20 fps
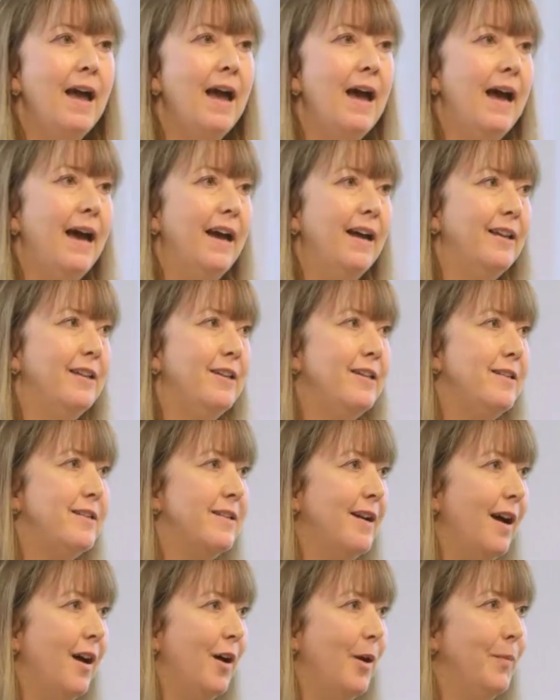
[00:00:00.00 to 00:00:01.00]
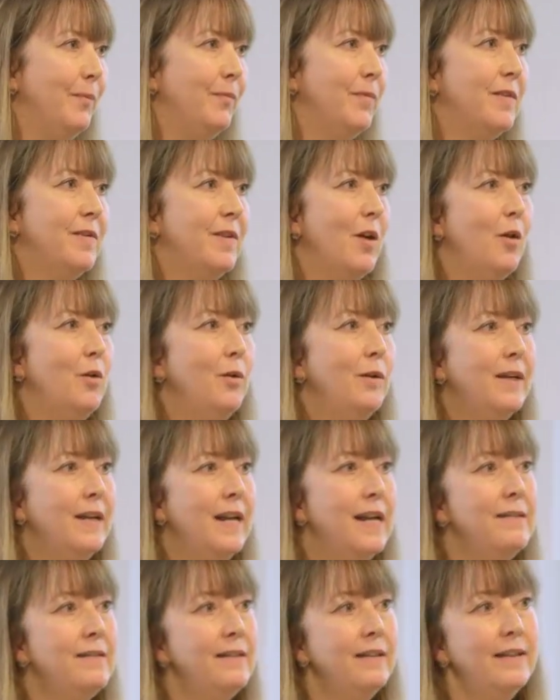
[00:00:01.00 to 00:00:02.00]
And so
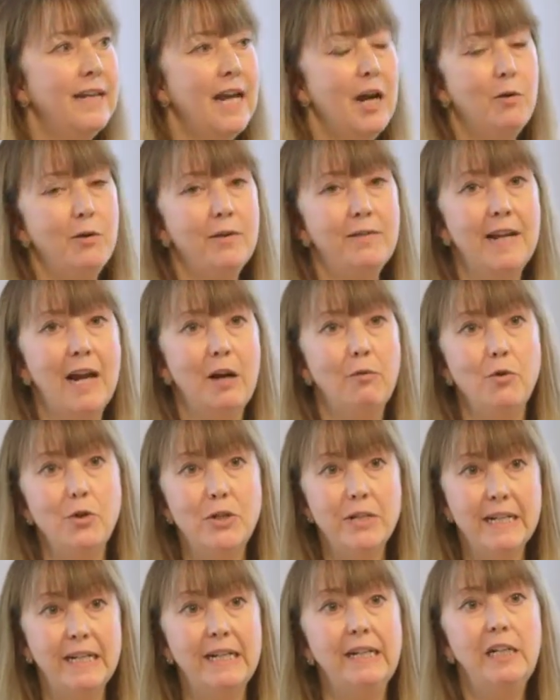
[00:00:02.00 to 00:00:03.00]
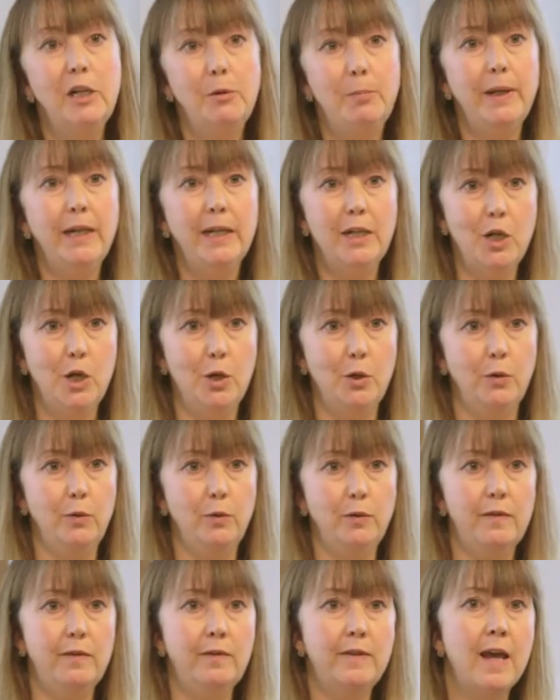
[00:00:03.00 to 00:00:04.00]
Connecting Care is now routinely being
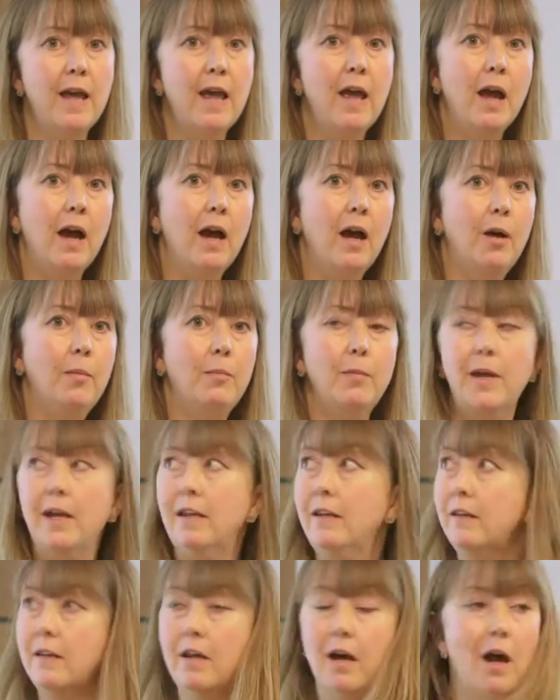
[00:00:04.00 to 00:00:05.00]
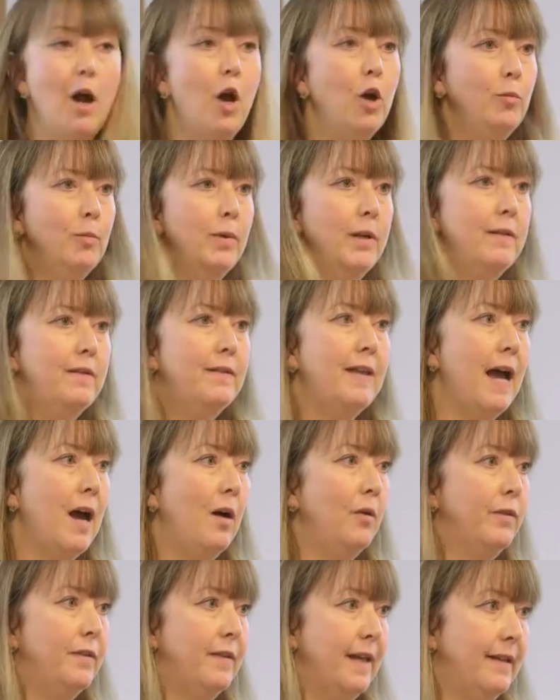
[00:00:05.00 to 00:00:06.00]
used in the homeless
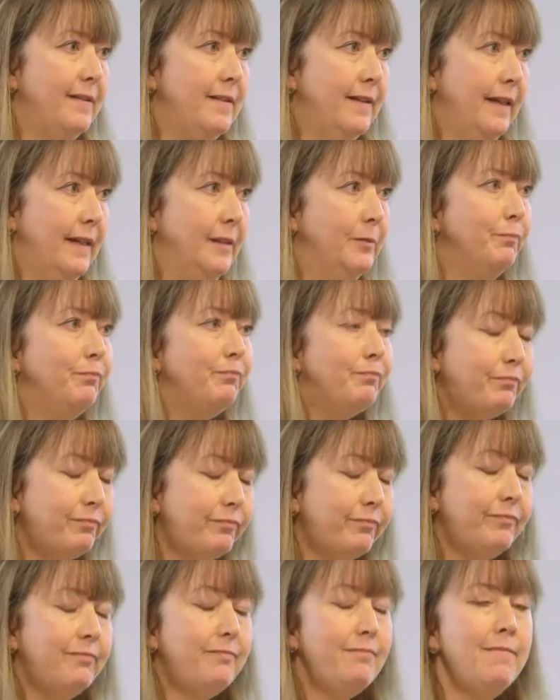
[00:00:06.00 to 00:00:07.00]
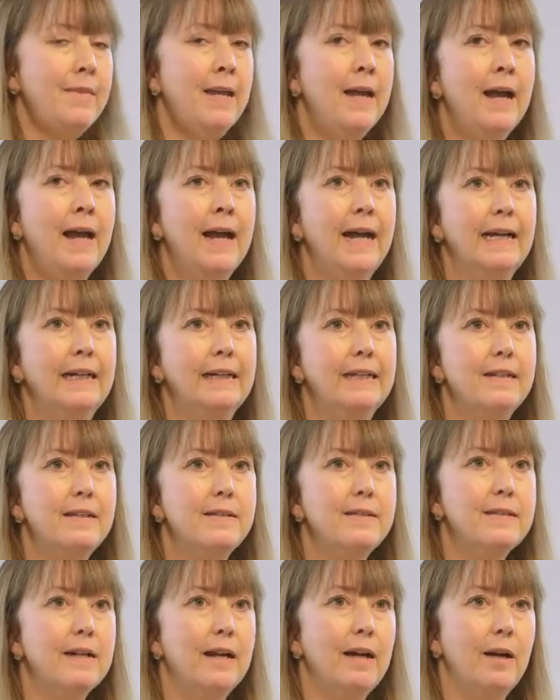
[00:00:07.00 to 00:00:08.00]
health setting,
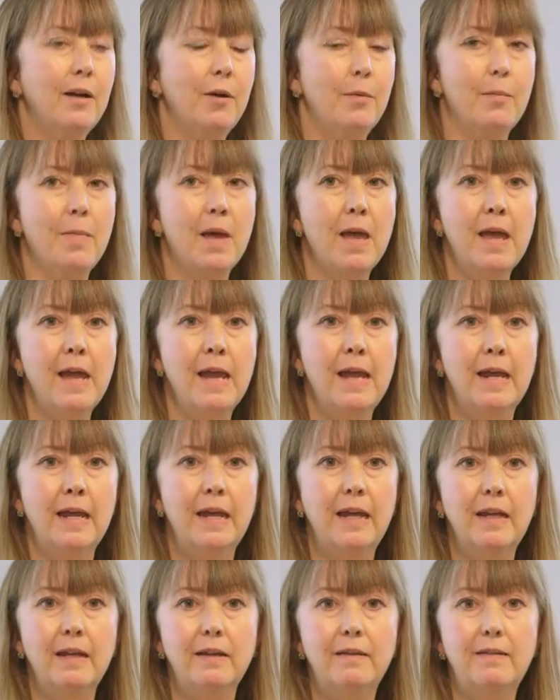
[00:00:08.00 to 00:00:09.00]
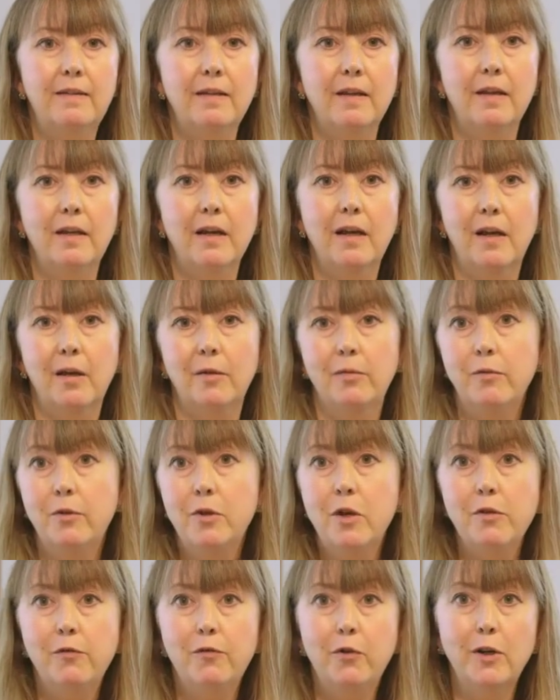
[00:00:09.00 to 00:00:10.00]
and it
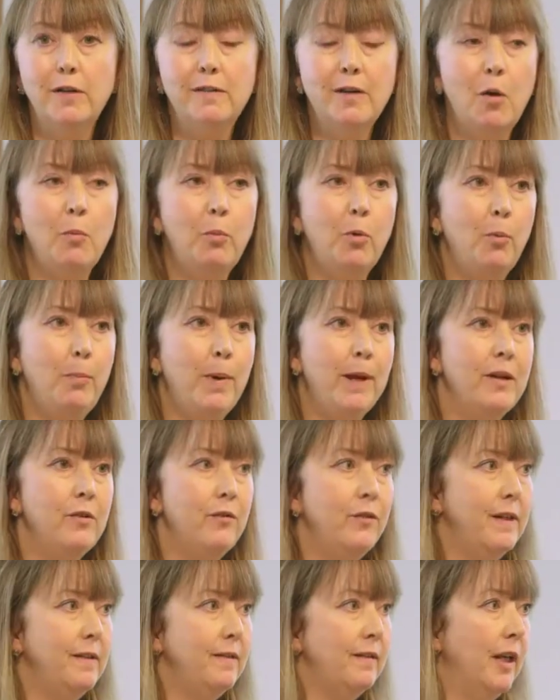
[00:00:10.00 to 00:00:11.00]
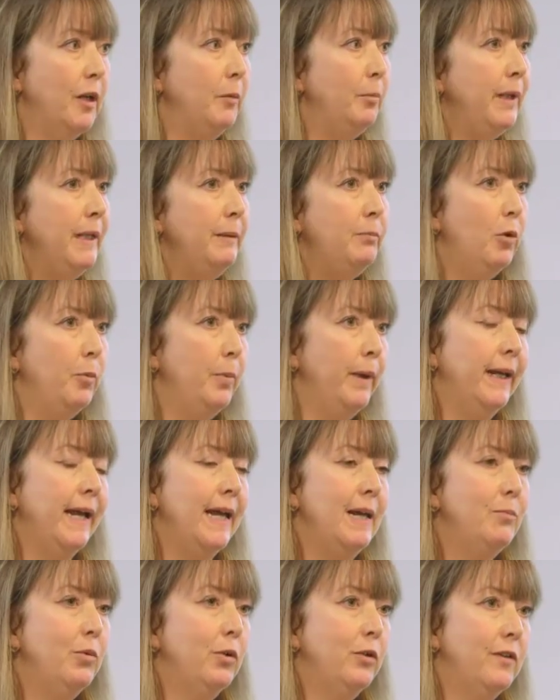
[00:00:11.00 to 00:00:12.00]
for example, benefits like people being
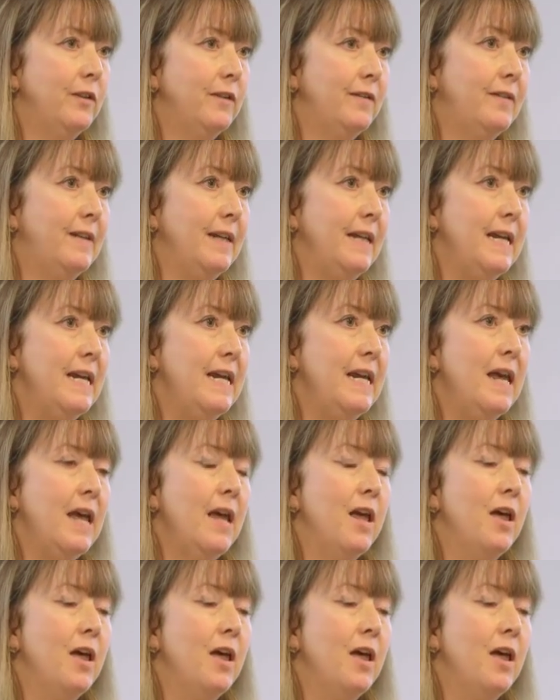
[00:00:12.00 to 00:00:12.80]
able to see